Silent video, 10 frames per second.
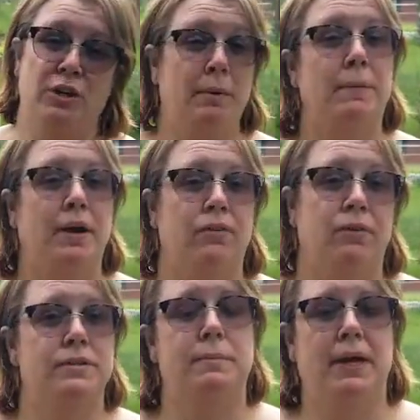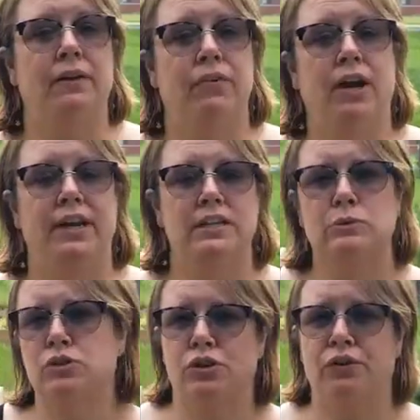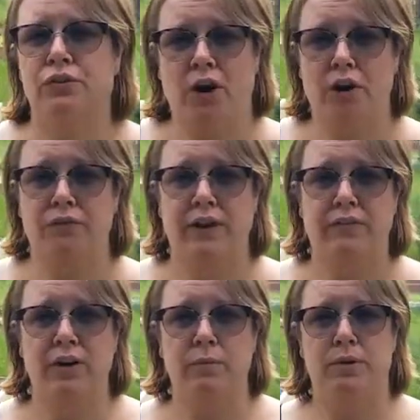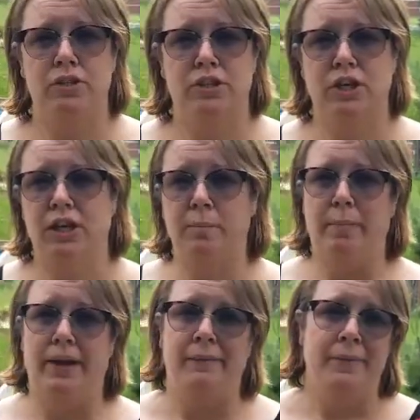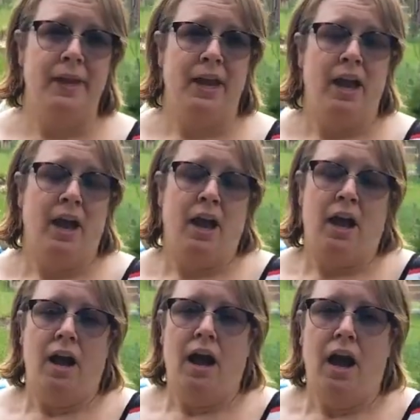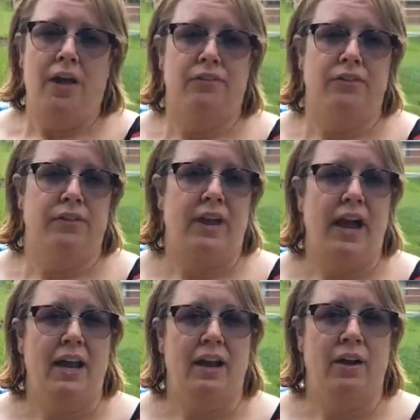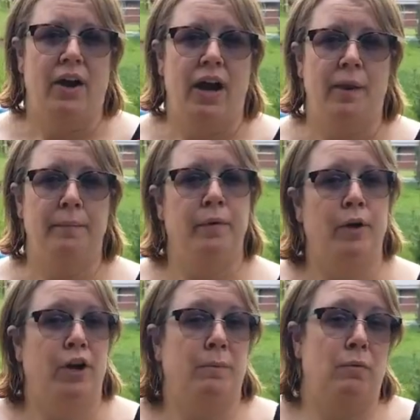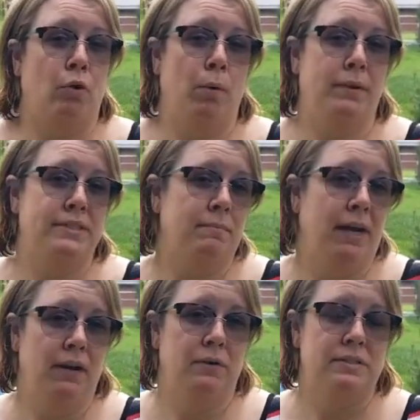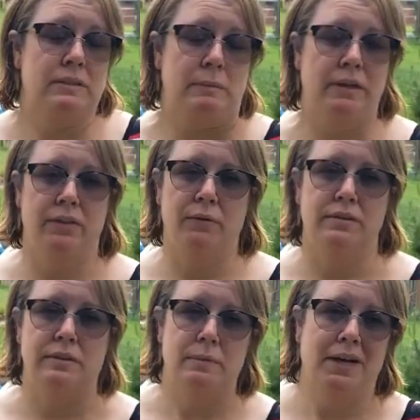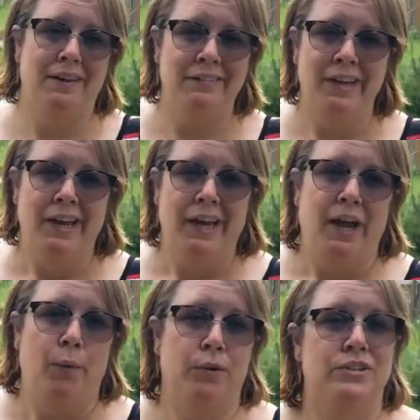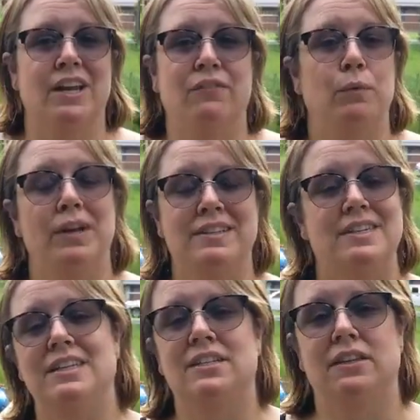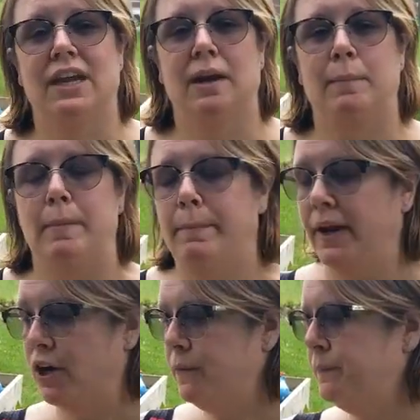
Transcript: be Ponderosa pink varieties, which are our favorite, which is good, but other than that, it could be Roma tomatoes because we did those as well. We're just gonna have to wait and see till they get a bit bigger.